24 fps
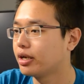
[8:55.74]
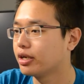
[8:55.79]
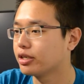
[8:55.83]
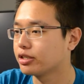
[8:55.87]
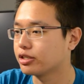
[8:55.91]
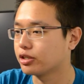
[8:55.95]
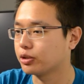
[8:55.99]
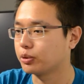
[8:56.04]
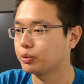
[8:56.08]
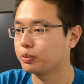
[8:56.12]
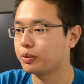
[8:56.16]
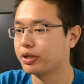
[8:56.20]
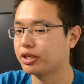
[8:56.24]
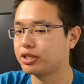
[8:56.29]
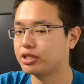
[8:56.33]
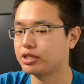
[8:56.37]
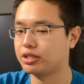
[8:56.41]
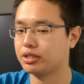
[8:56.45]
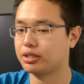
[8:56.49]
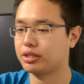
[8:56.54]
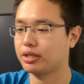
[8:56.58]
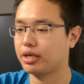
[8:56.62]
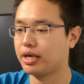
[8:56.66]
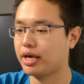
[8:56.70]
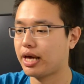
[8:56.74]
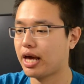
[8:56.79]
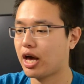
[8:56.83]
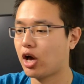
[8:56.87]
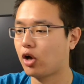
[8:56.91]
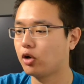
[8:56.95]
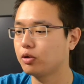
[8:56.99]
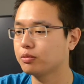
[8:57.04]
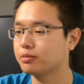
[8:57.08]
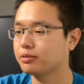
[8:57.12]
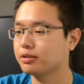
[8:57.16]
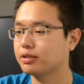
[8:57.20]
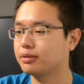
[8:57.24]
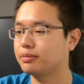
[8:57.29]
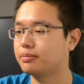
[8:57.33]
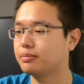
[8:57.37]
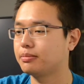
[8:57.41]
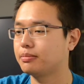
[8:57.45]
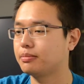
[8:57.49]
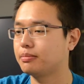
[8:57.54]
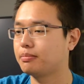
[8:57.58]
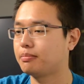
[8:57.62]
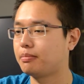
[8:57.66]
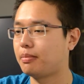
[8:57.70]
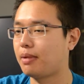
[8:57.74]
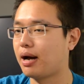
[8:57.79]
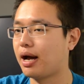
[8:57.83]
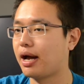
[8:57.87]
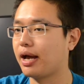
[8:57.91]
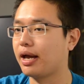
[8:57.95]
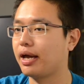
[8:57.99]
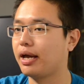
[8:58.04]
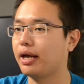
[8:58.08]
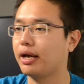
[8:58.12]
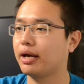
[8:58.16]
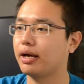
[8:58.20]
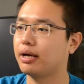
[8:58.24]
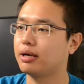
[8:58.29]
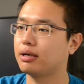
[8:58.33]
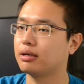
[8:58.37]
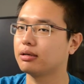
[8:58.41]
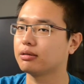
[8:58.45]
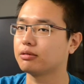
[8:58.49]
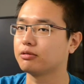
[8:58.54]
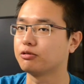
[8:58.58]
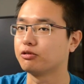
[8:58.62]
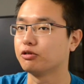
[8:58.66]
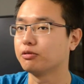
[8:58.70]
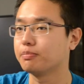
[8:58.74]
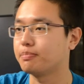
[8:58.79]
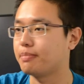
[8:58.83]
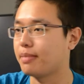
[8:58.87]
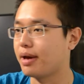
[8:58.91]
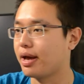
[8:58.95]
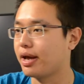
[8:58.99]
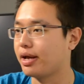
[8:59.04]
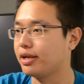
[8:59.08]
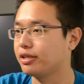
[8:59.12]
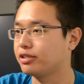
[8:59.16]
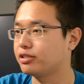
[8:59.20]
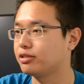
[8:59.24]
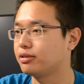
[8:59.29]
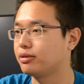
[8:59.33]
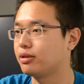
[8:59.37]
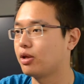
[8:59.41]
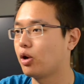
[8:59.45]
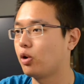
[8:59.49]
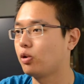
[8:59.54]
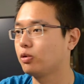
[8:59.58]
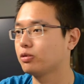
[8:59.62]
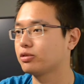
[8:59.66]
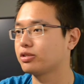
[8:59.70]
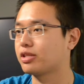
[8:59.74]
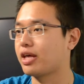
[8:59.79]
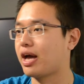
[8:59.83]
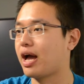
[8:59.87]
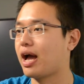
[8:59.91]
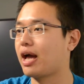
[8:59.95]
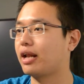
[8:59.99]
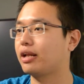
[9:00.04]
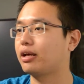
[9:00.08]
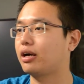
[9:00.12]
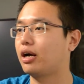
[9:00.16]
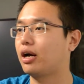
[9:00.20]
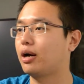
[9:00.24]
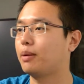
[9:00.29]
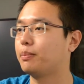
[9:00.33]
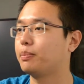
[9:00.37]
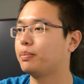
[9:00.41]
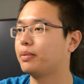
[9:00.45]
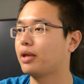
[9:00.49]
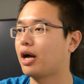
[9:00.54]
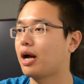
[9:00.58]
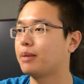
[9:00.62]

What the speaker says: so which helps my group mates knows that I'm